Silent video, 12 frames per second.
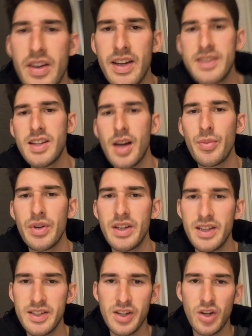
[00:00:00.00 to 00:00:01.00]
Next up
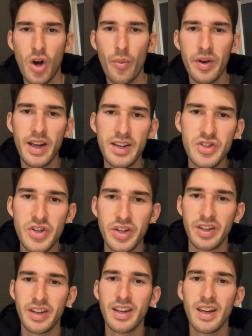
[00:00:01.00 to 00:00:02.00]
is
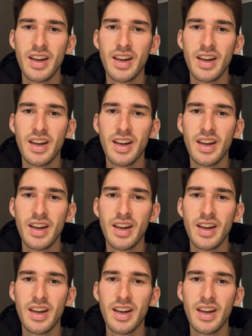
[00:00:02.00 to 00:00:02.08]
accommodation.